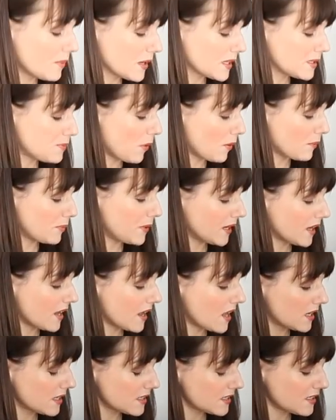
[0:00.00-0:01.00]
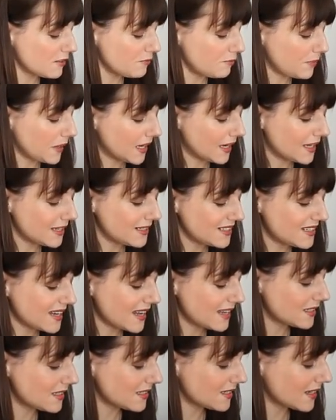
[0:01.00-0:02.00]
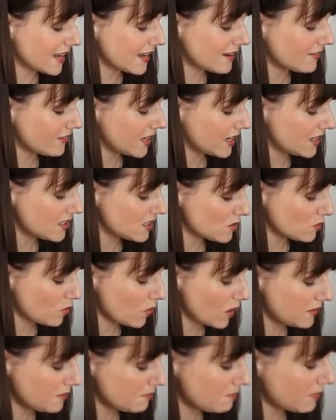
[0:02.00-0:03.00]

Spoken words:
most popular colours have been condensed down into one